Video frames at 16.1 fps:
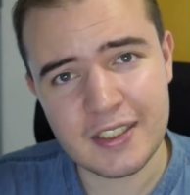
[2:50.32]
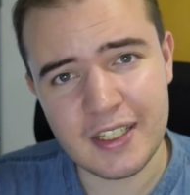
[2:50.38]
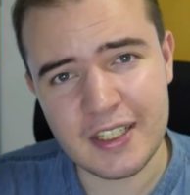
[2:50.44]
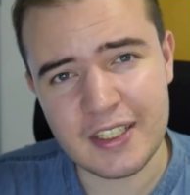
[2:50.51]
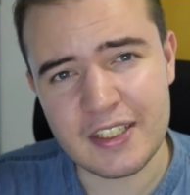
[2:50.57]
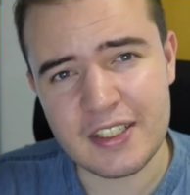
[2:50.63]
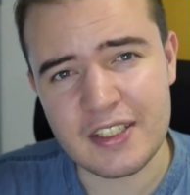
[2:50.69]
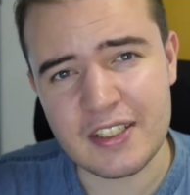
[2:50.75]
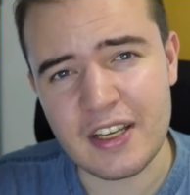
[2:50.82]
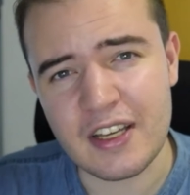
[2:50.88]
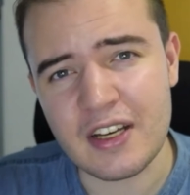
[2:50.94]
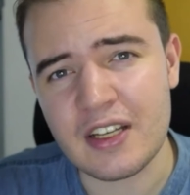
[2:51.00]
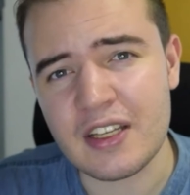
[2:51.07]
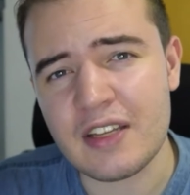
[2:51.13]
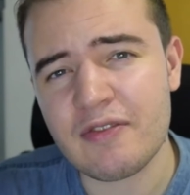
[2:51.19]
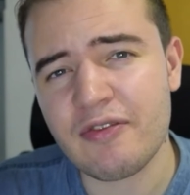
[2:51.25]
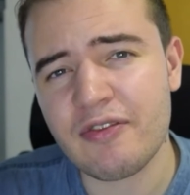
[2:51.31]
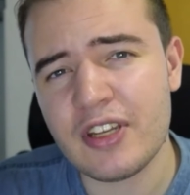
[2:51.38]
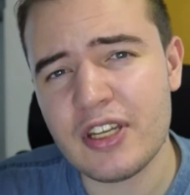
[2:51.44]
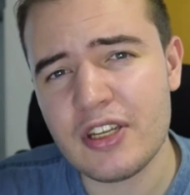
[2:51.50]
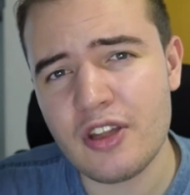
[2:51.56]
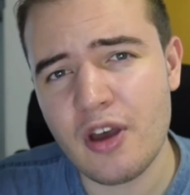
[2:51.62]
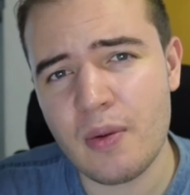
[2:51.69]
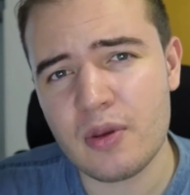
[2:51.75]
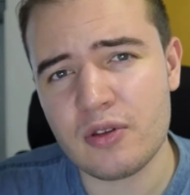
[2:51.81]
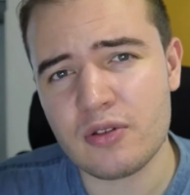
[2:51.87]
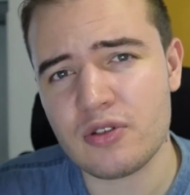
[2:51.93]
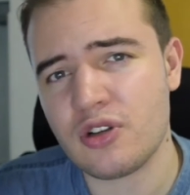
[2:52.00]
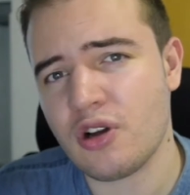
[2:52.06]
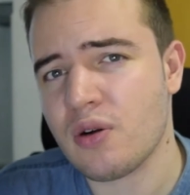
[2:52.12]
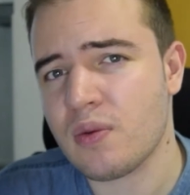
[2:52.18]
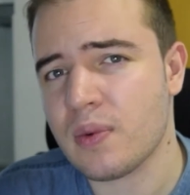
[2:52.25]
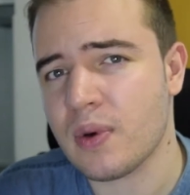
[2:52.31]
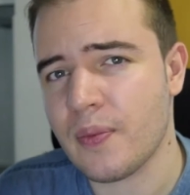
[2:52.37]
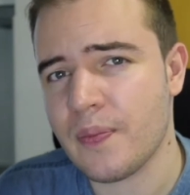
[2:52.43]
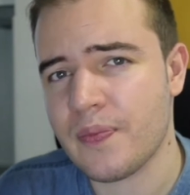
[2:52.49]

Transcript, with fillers: it does a phenomenal job